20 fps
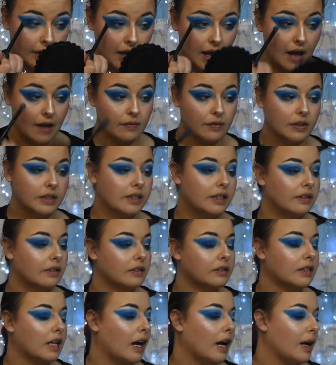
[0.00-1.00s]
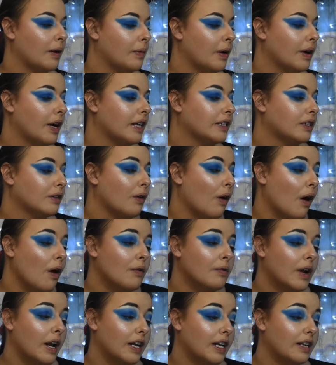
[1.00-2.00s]
Every single time. Okay, so
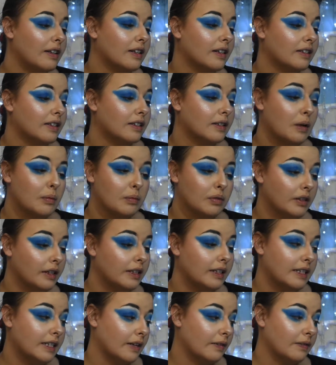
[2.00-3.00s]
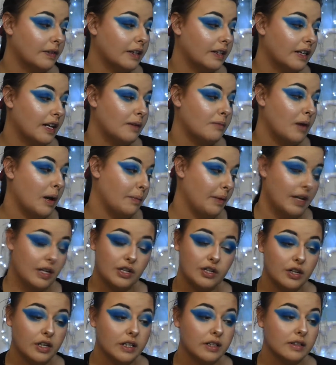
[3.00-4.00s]
already this is completely different than my
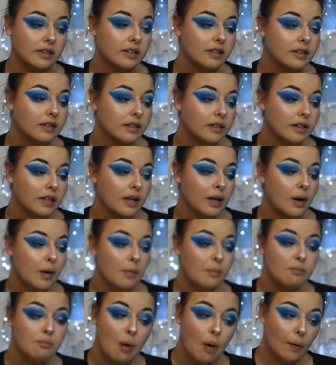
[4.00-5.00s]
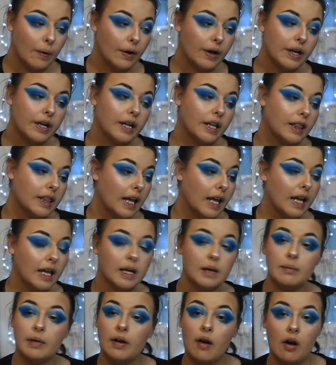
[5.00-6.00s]
Pinterest board
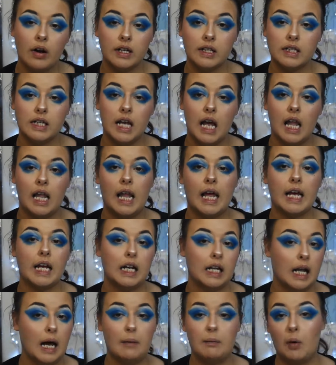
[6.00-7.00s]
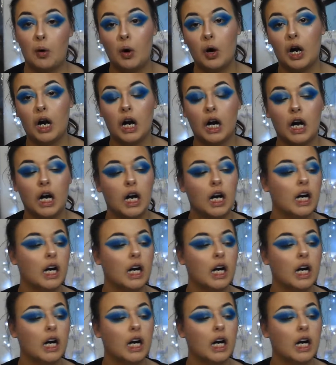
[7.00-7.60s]
thing, but honestly I like it a lot more.